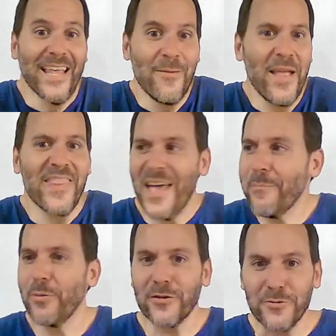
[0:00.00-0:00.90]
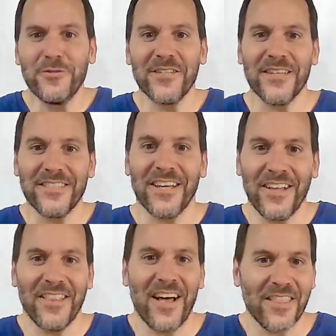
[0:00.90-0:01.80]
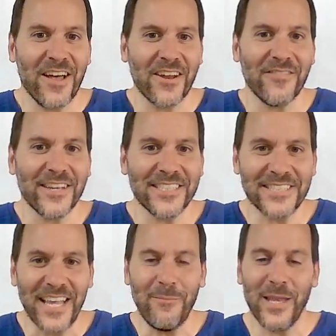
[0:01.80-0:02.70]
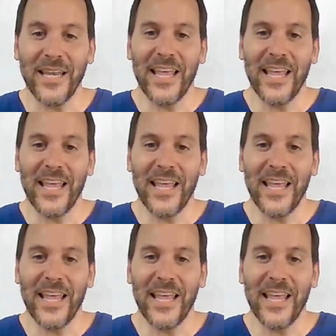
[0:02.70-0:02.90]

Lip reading: man, that produces a lot of excitement.